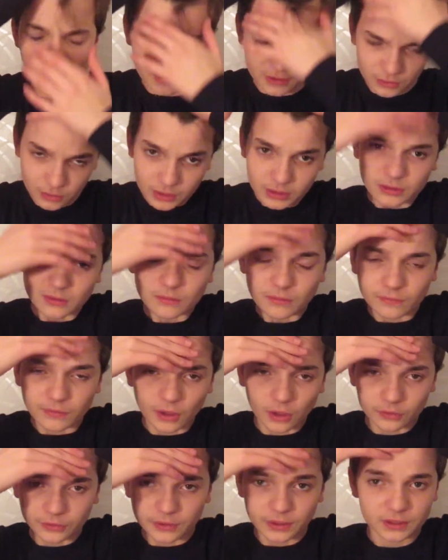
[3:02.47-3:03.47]
you had to
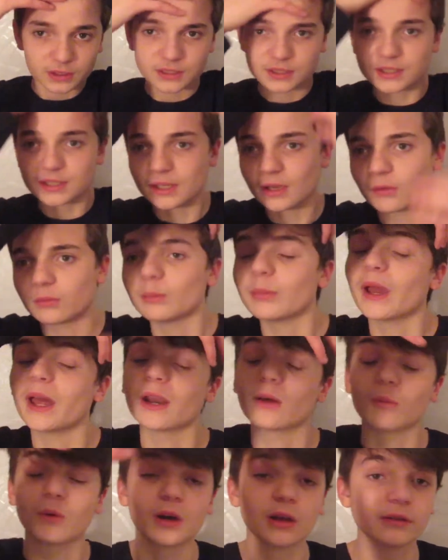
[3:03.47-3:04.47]
felt it to see how bad
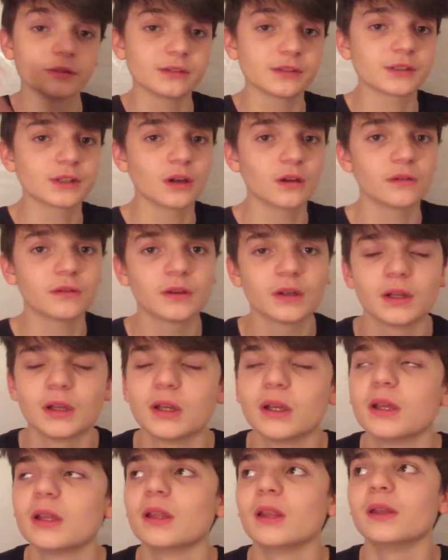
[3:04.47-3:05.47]
it was and stuff.
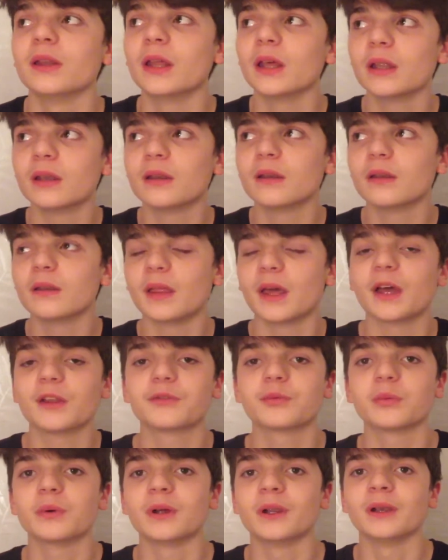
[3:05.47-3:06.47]
And then
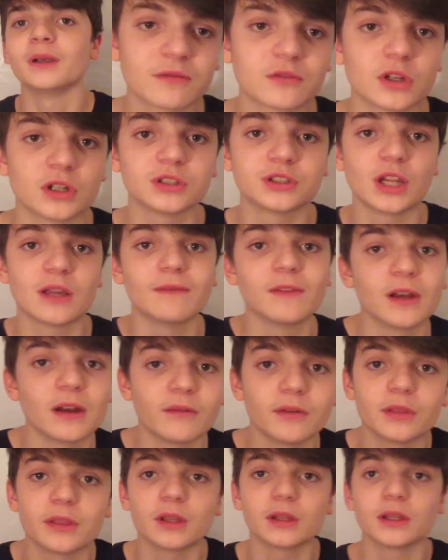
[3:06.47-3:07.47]
that's when I started shaving
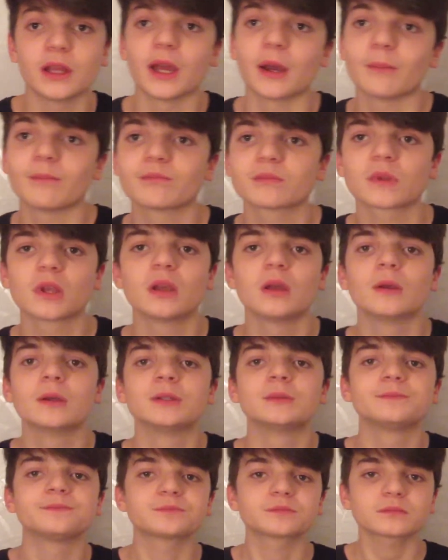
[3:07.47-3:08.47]
everything, yeah.
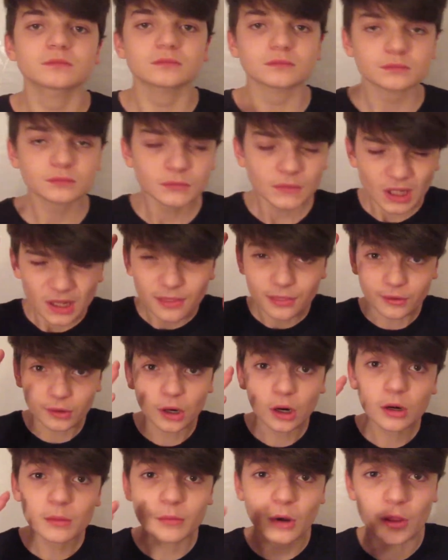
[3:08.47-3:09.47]
There
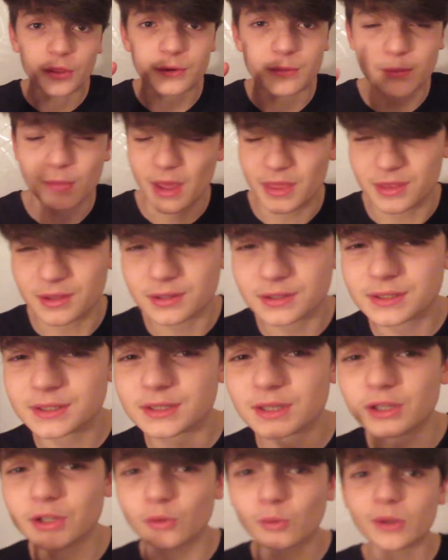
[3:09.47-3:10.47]
are other methods
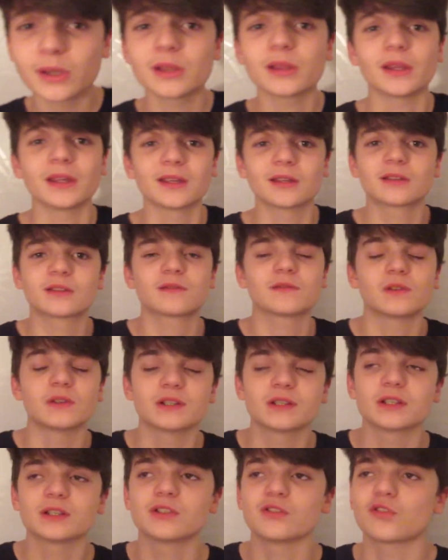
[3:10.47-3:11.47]
to do it, like for
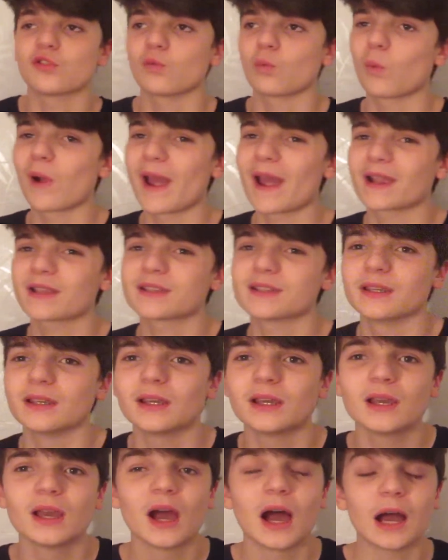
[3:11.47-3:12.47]
instance, you could wax
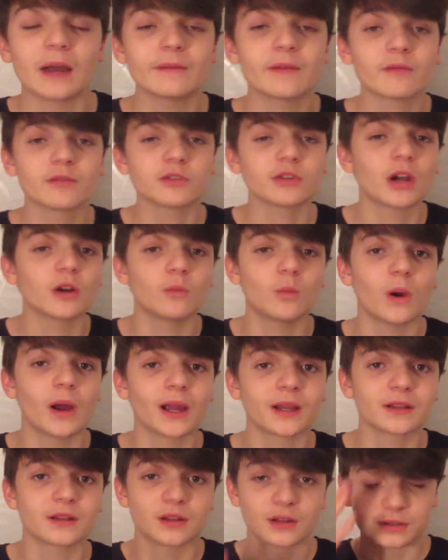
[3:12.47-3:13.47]
it. I've never tried
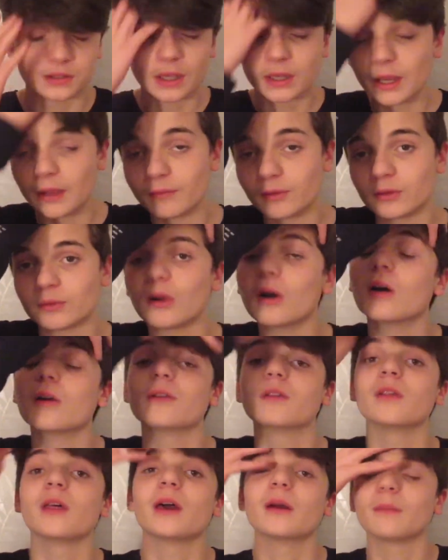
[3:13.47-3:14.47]
waxing because I haven't gone
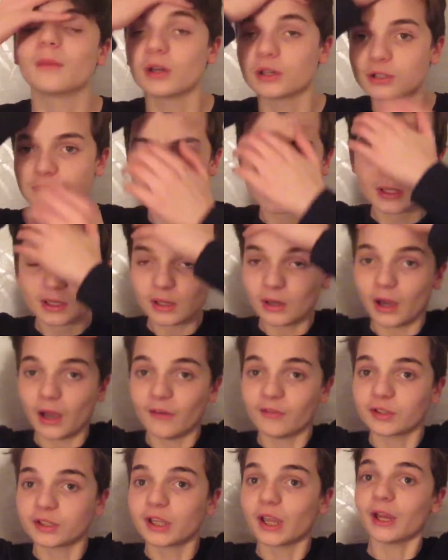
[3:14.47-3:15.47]
that much. I
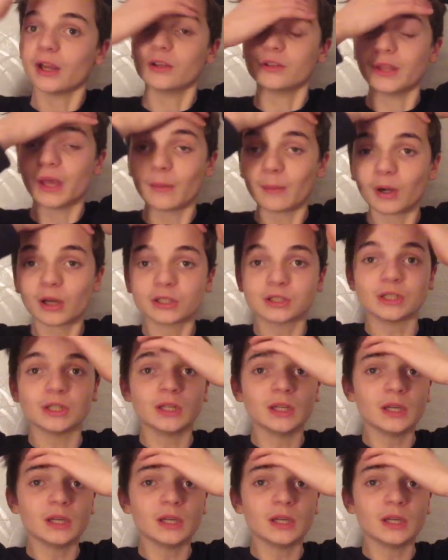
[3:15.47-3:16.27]
haven't cared that much.